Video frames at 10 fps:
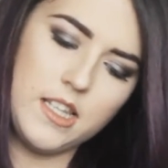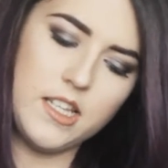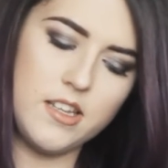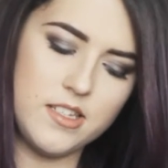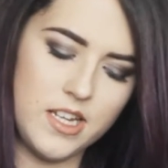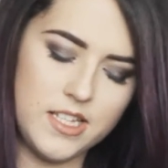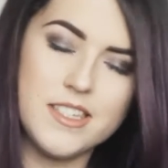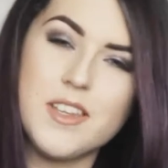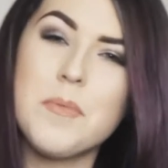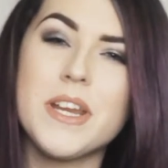this in
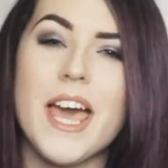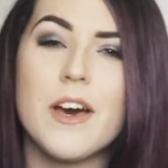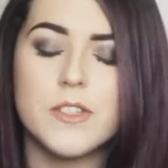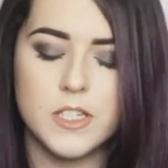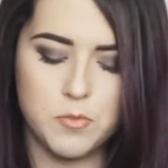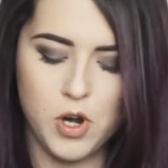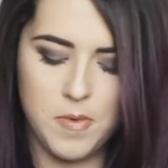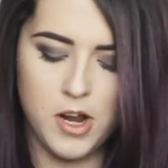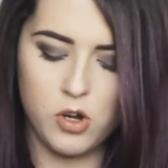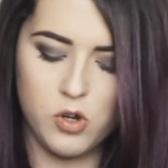somebody else's
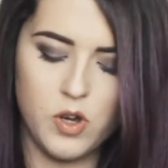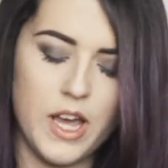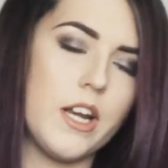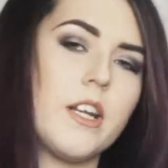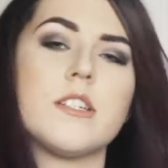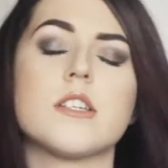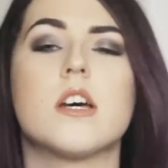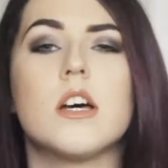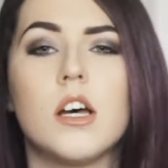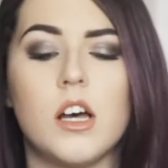Primark haul and
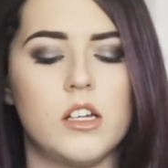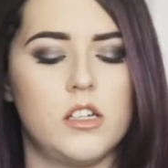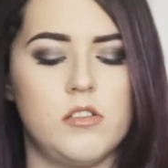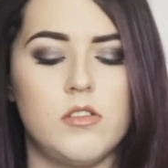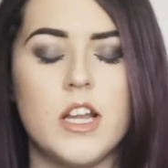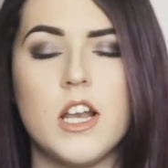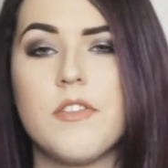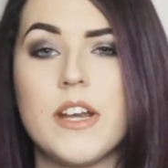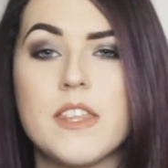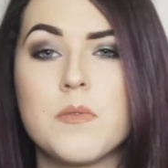I
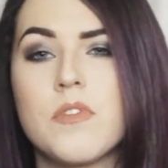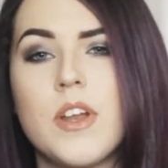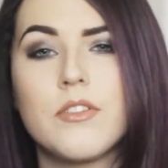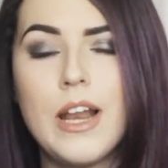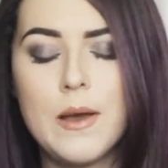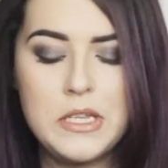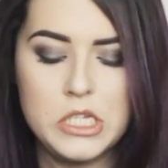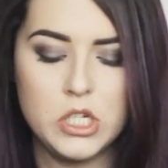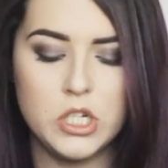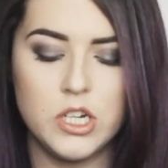love anything with like
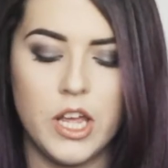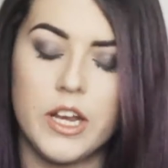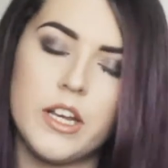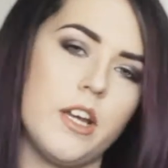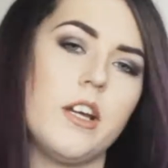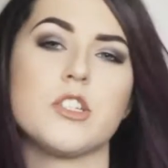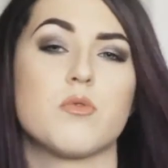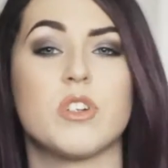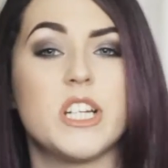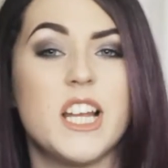flowers on and I
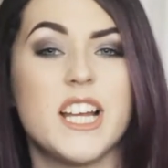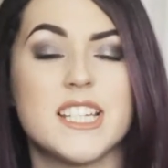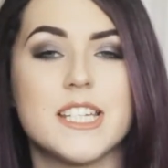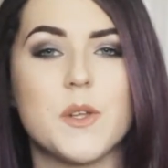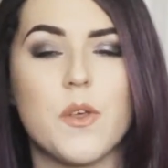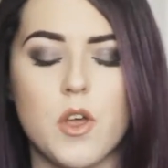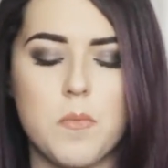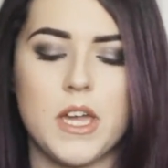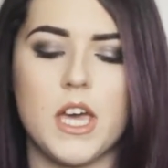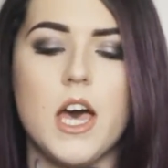just really liked it so I thought
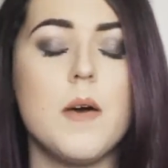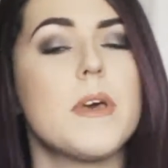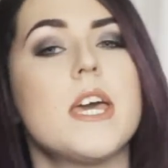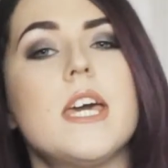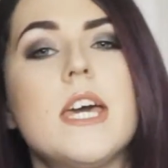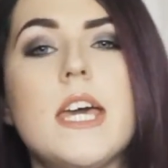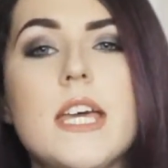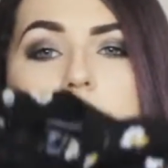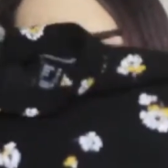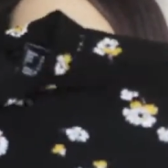I'd pick it up.
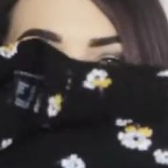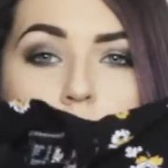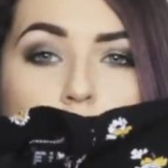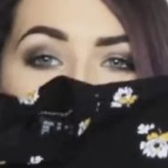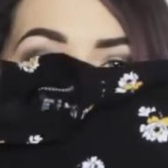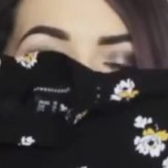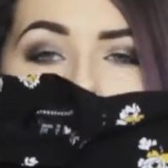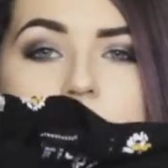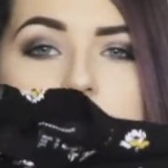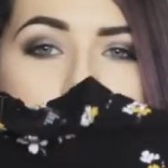It's this
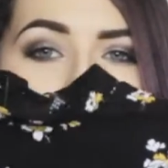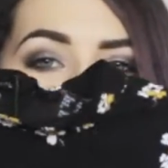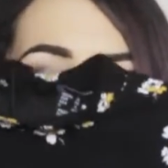dress